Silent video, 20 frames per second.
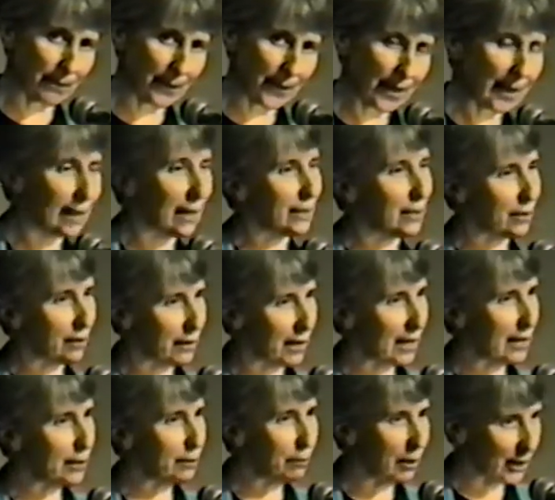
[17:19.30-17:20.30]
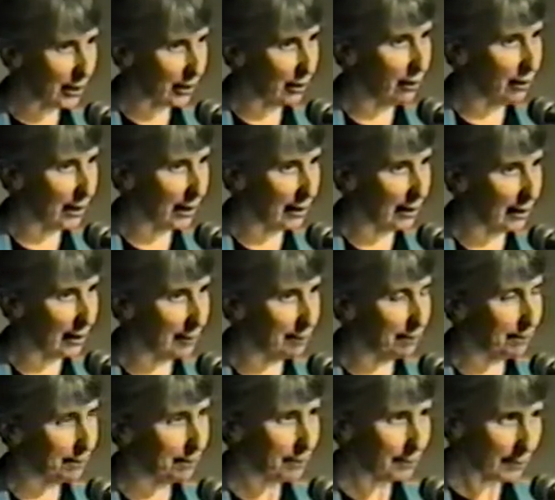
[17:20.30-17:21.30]
And so that's what's going on,
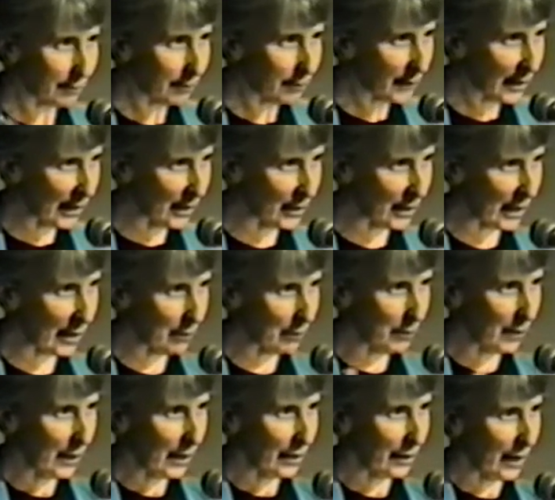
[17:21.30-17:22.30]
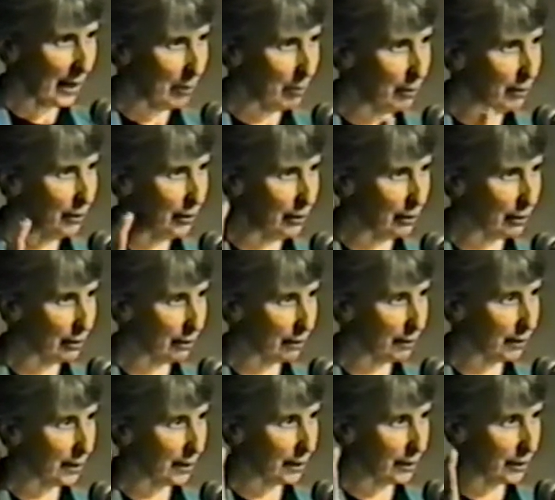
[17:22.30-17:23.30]
is that move
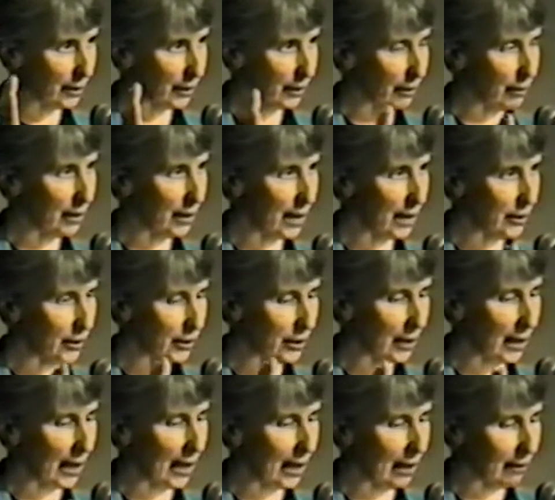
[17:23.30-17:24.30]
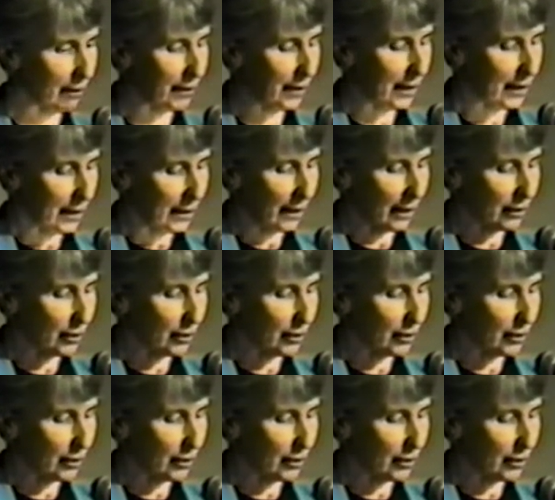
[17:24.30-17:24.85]
to the creation of a